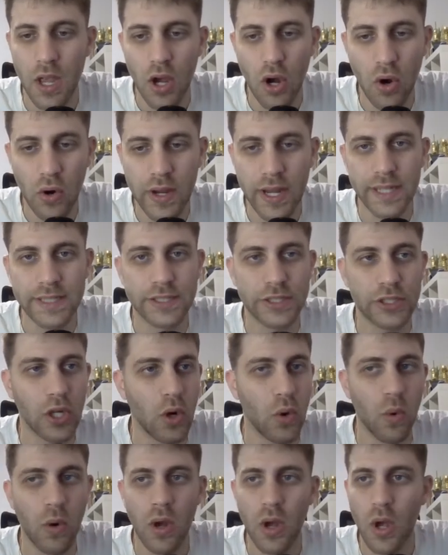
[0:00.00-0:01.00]
Okay,
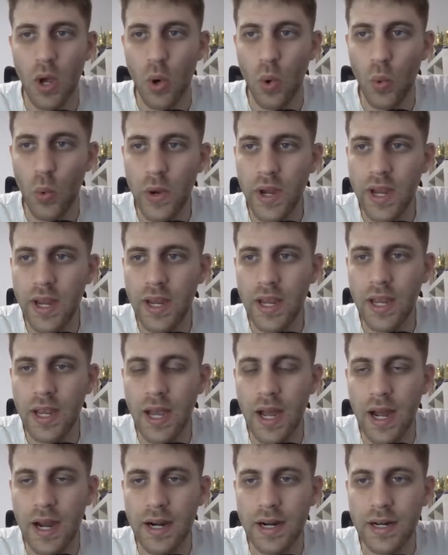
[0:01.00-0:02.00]
so we
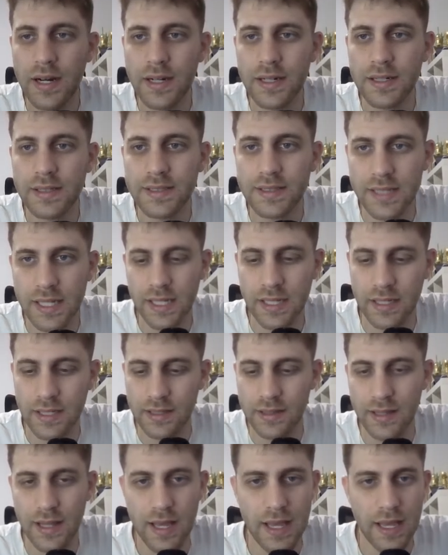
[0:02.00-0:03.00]
are
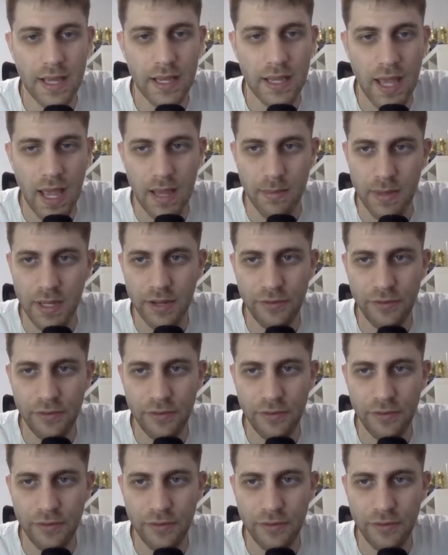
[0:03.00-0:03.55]
seeing the game.